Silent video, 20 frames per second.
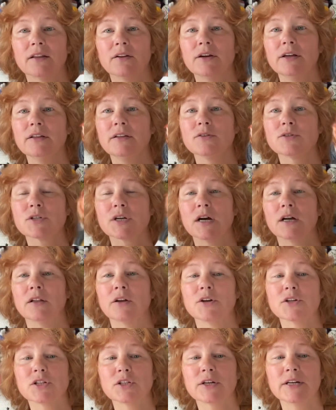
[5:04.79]
Look at those
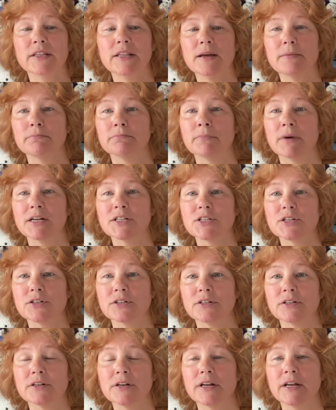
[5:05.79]
colors. Look at that
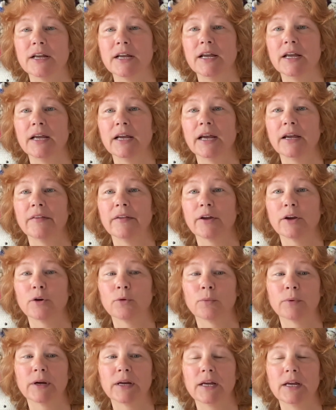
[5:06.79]
mustard and that
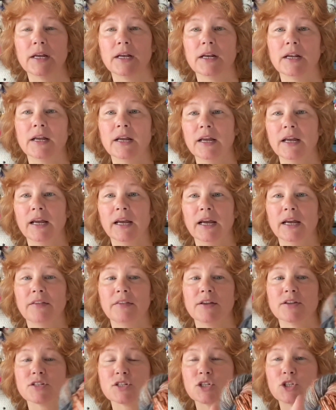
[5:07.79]
green and
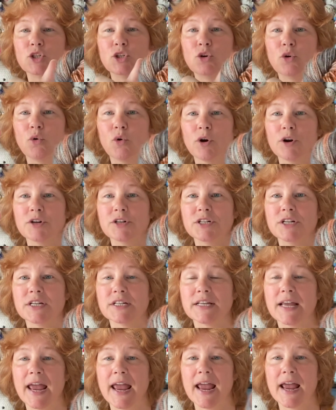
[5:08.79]
this
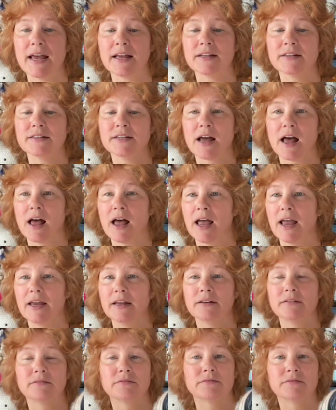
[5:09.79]
gorgeous hand
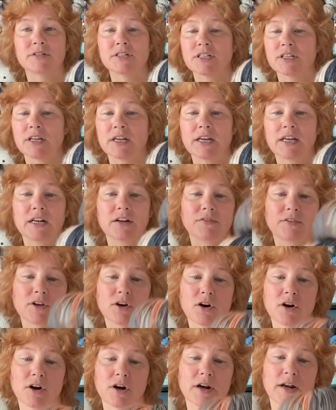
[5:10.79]
dyed skein of
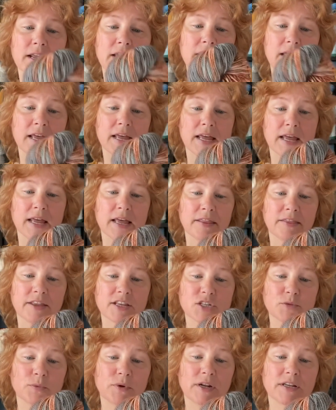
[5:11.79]
yarn.
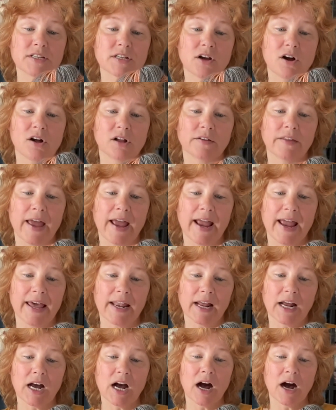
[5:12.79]
This one is called the
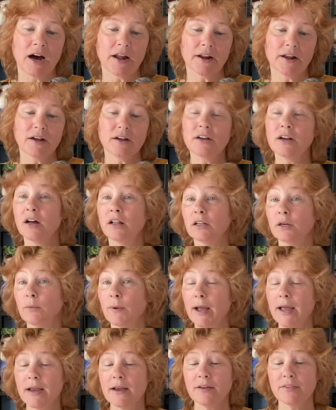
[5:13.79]
Anaconda
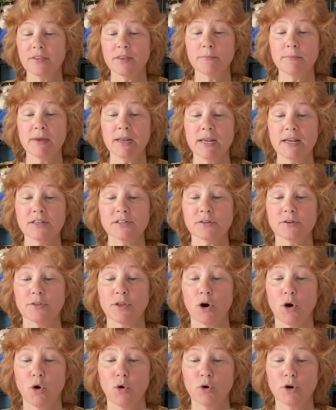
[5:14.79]
colorway. The minis are
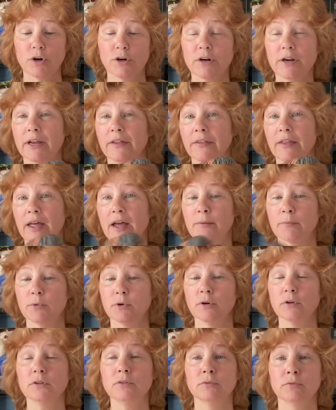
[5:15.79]
the ochre and the
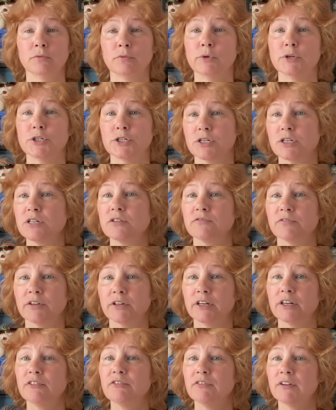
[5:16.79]
emerald, which is
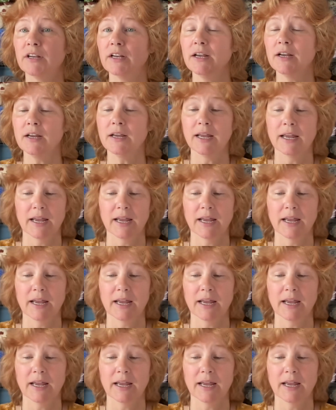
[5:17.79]
very fitting.